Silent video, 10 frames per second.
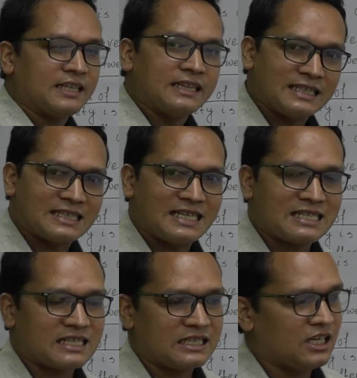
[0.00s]
this
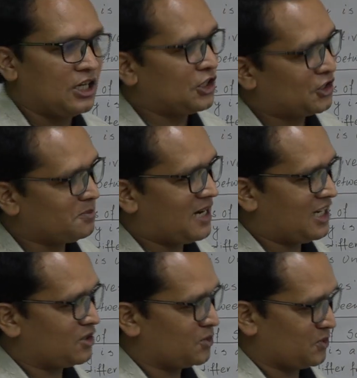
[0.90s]
lesson.
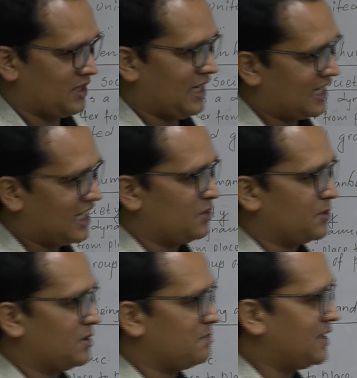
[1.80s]
Tomorrow again we
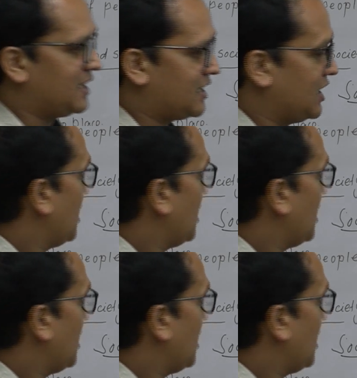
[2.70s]
will meet